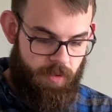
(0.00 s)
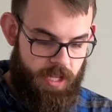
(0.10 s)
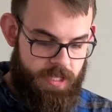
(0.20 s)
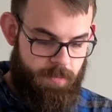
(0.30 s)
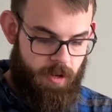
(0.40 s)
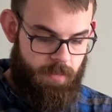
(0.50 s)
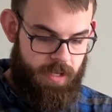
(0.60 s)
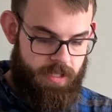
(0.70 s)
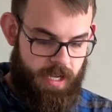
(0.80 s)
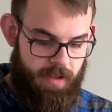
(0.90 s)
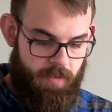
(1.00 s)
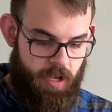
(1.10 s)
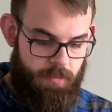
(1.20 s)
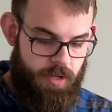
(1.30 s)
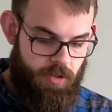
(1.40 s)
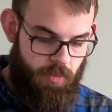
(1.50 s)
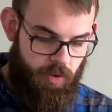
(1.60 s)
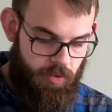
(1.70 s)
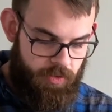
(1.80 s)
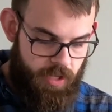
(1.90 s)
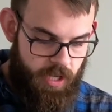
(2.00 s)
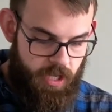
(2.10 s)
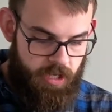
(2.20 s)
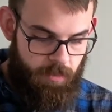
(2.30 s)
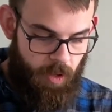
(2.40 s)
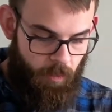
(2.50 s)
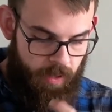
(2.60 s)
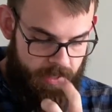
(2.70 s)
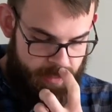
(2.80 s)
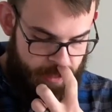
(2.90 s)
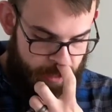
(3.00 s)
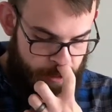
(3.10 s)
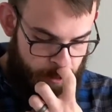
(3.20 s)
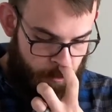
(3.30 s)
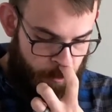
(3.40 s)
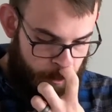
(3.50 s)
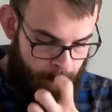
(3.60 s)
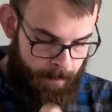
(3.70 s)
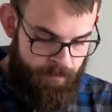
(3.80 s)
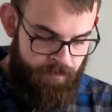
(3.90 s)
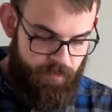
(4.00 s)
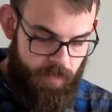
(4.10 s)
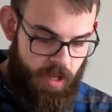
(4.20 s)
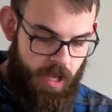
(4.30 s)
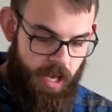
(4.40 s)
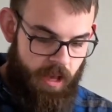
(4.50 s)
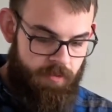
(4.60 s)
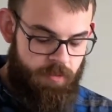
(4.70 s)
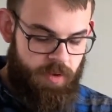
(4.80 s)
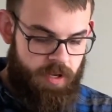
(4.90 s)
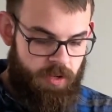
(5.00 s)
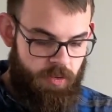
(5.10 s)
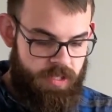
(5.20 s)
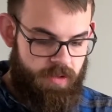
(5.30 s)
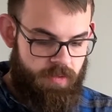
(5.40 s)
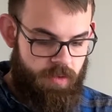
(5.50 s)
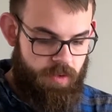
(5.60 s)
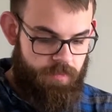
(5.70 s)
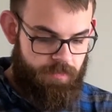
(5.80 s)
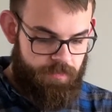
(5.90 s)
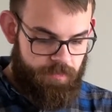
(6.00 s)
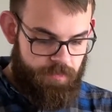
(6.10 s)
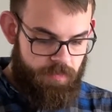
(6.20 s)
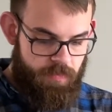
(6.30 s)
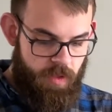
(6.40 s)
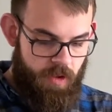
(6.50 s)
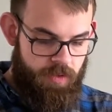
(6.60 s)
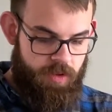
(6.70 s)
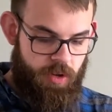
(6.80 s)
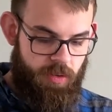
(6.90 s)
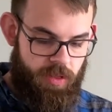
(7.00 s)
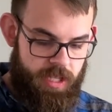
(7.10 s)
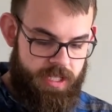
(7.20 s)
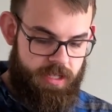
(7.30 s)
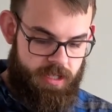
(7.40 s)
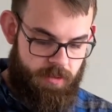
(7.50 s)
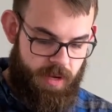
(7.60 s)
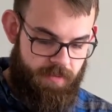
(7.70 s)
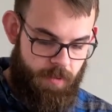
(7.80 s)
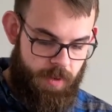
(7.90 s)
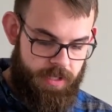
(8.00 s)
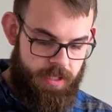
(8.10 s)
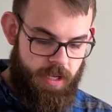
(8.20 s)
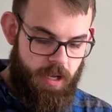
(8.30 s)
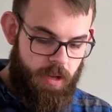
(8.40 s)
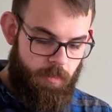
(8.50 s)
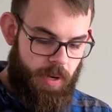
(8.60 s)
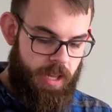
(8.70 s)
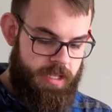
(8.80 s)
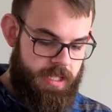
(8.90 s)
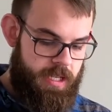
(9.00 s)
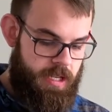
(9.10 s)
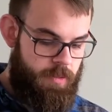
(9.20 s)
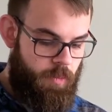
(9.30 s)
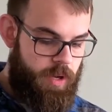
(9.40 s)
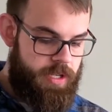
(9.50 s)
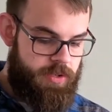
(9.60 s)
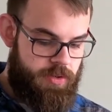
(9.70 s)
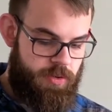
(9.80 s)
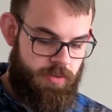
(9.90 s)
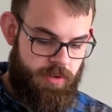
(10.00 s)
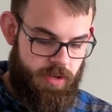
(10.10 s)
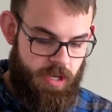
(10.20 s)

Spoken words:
this purpose I have come into the world, to bear witness to the truth. Everyone who is of the truth listens to my voice." Pilate said to him, "What is truth?"